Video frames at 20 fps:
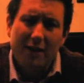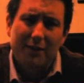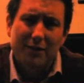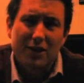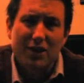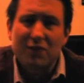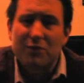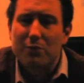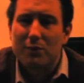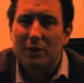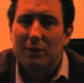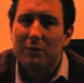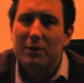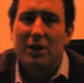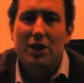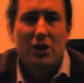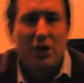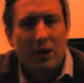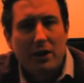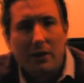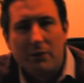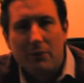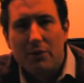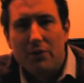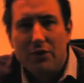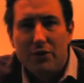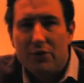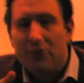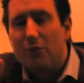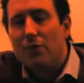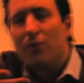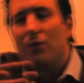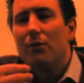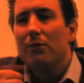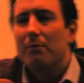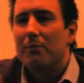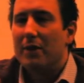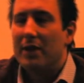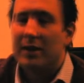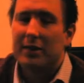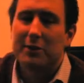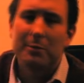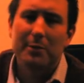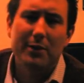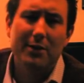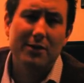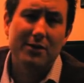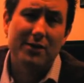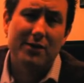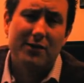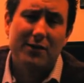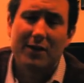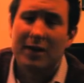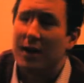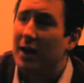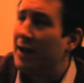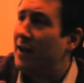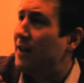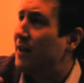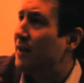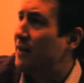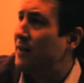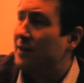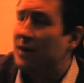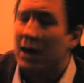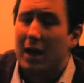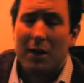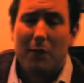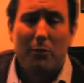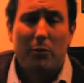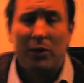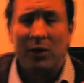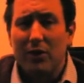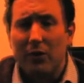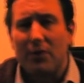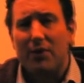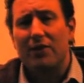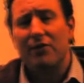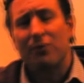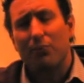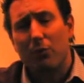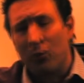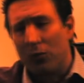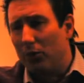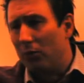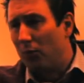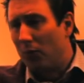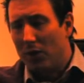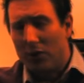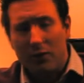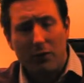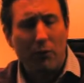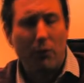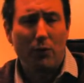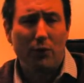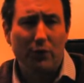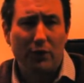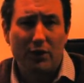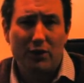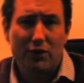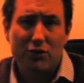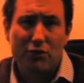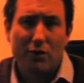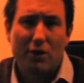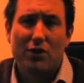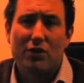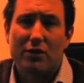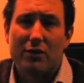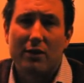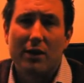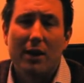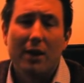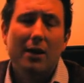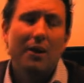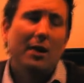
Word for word: I just really want to share with you my experiences and bring you this wonderful world of construction.